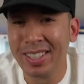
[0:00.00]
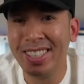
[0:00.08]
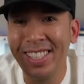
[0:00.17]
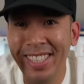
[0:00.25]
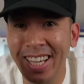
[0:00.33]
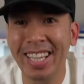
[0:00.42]

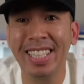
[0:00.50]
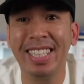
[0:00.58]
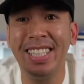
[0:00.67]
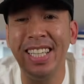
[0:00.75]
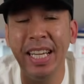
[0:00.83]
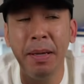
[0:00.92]

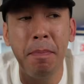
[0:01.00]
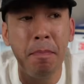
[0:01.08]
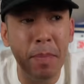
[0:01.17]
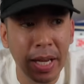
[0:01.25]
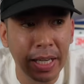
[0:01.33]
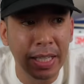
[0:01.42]
sixty
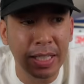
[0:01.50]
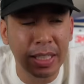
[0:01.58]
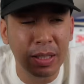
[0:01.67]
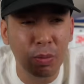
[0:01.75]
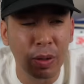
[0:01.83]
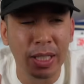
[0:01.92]

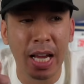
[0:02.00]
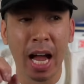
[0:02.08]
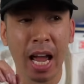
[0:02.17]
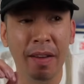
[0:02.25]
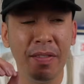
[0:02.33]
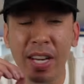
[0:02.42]
minutes, which
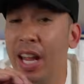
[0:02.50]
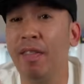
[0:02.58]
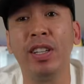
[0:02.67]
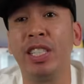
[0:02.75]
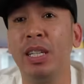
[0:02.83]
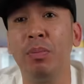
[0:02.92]
I have
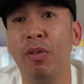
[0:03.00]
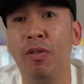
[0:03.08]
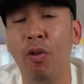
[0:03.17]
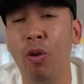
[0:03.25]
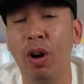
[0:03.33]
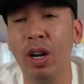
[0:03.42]
never seen
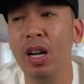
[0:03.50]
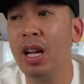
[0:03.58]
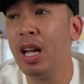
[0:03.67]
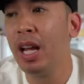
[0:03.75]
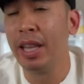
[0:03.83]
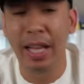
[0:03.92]
before.
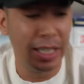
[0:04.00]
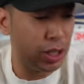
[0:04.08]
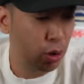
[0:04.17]
That is